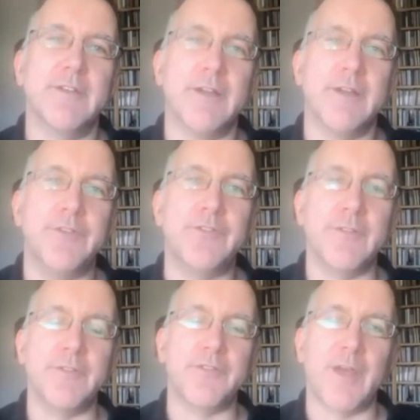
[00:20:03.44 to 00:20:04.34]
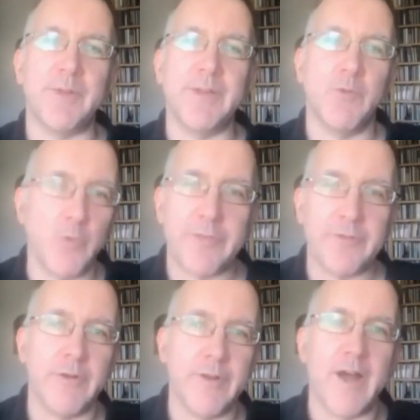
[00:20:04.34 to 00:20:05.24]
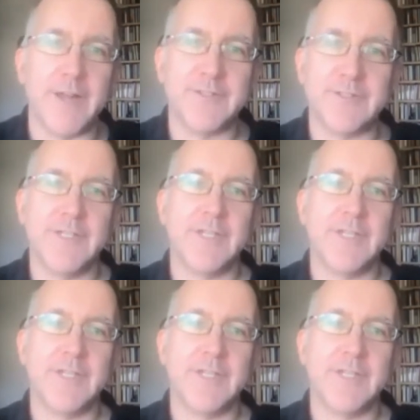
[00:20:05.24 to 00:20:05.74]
to see this happening, whether or not